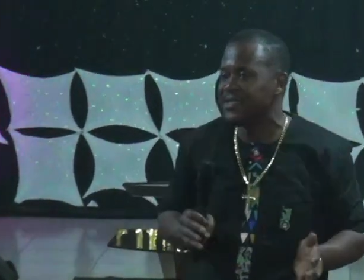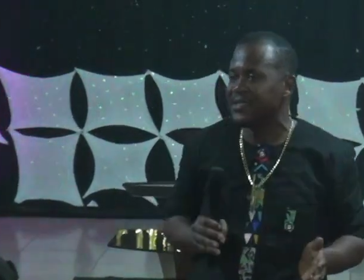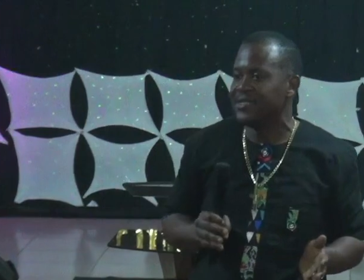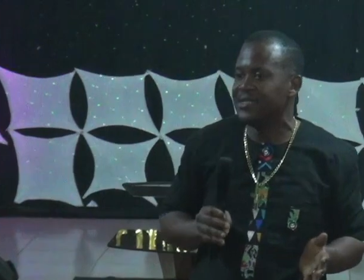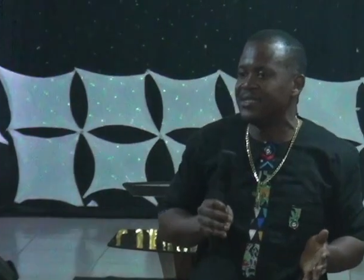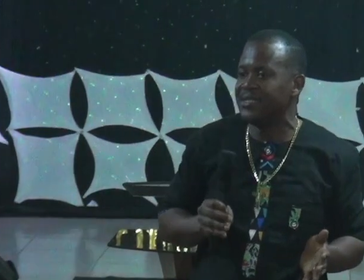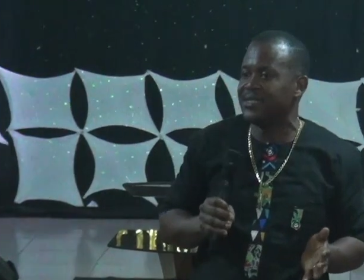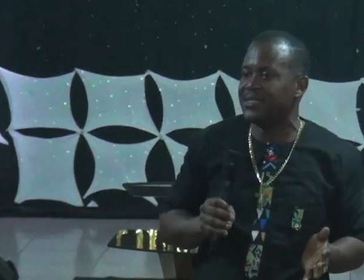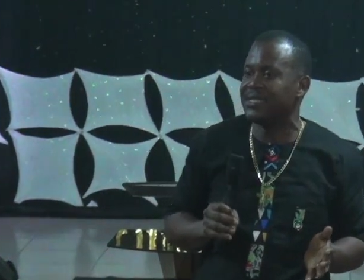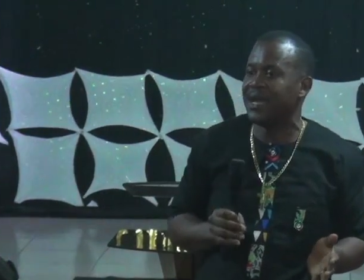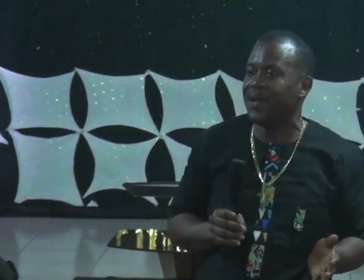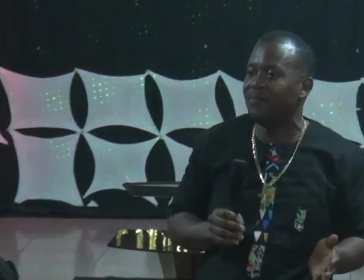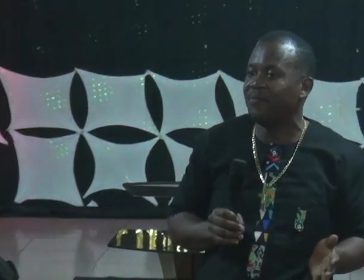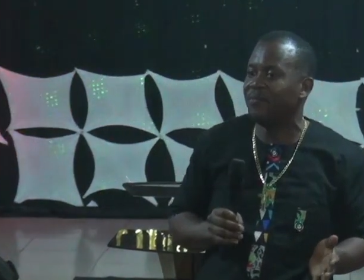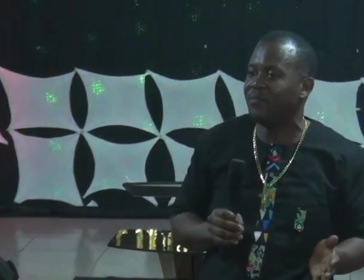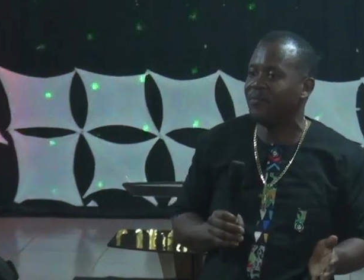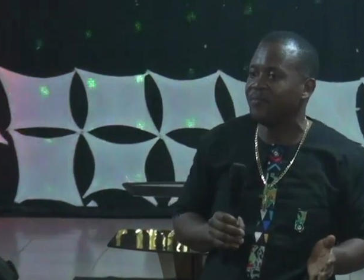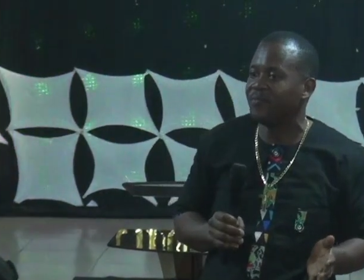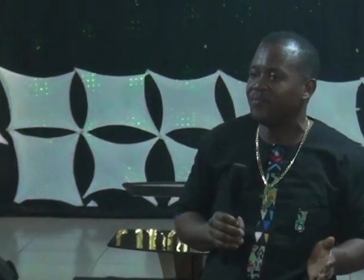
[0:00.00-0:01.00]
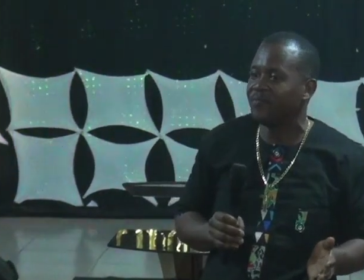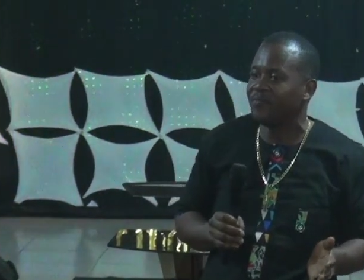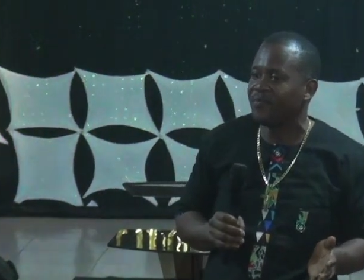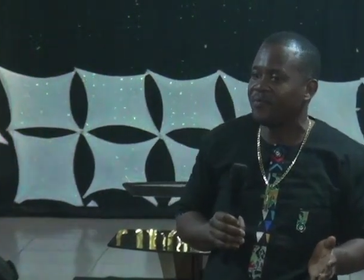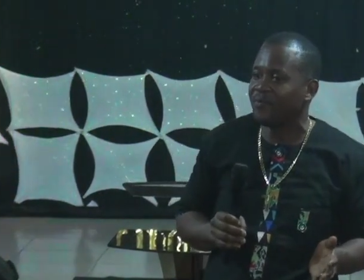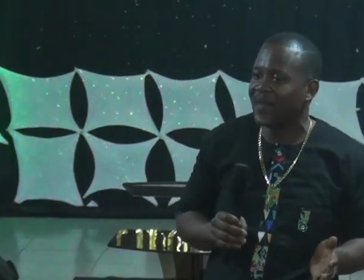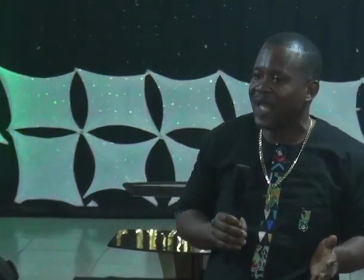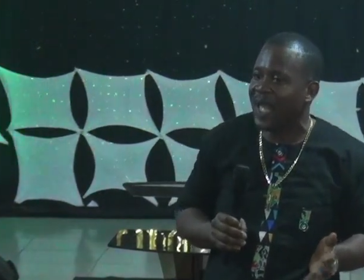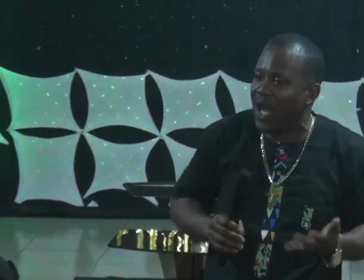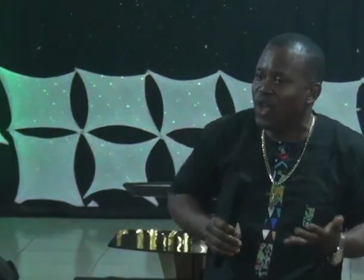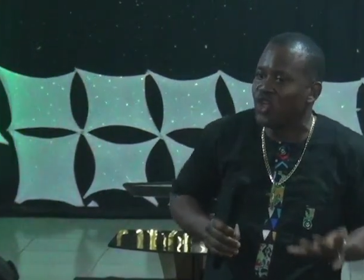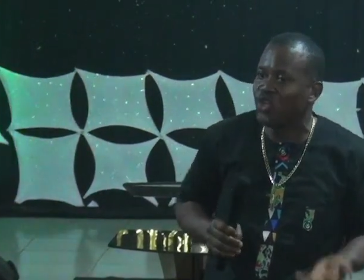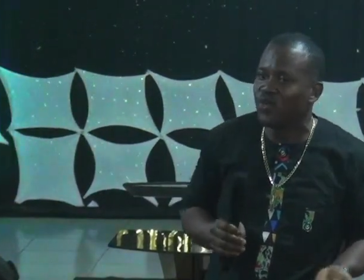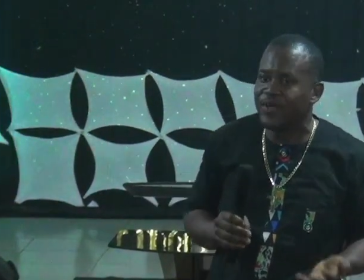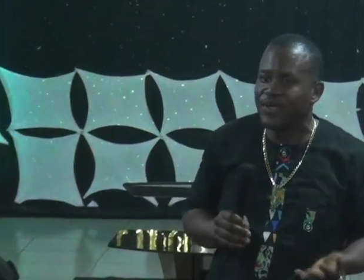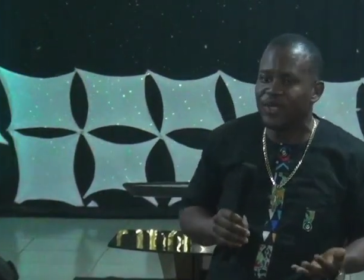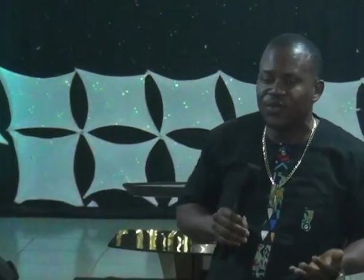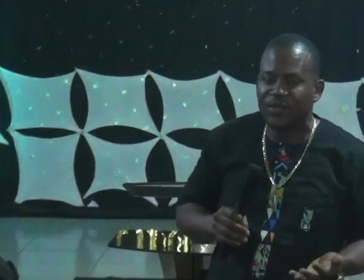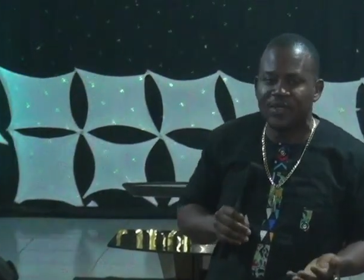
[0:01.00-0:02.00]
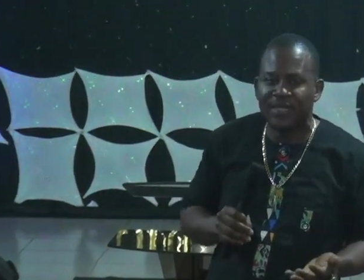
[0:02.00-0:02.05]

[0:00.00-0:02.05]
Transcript: the term, how do we do it?